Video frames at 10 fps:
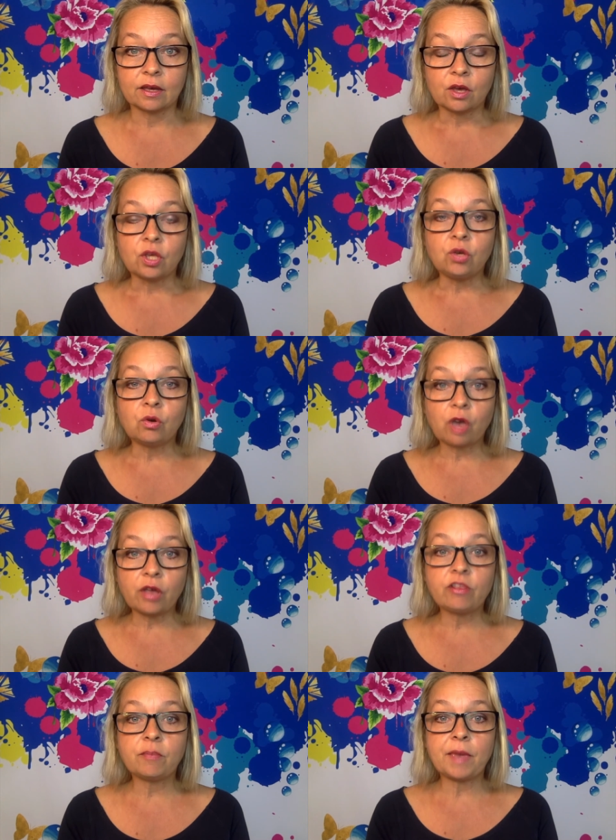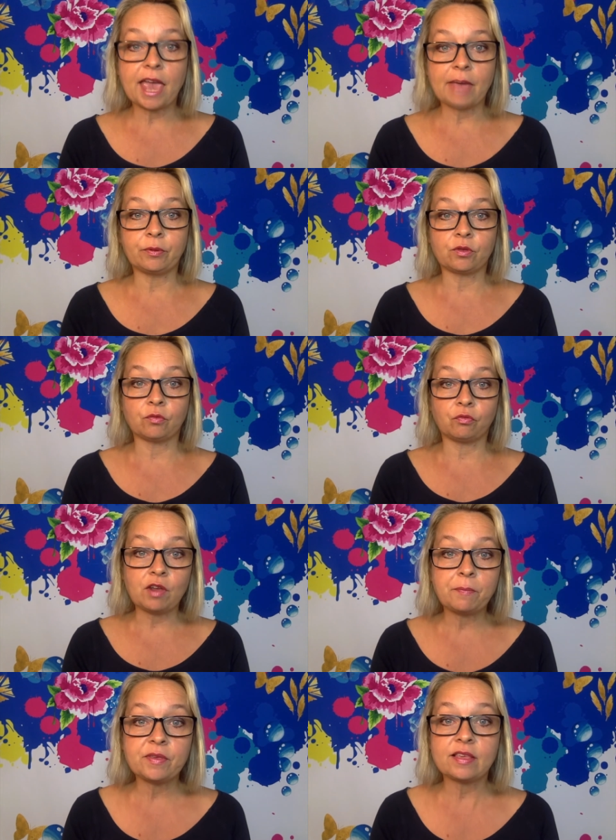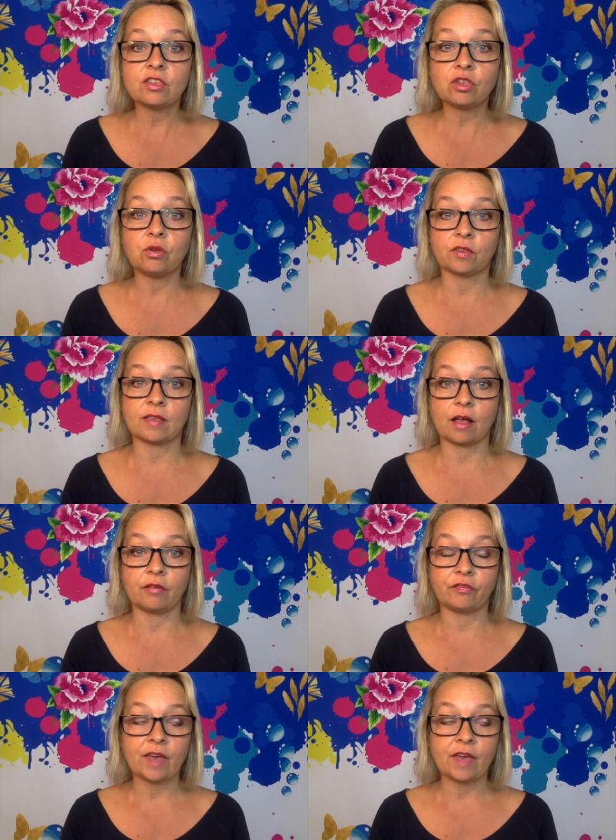you're going to be able to reposition yourself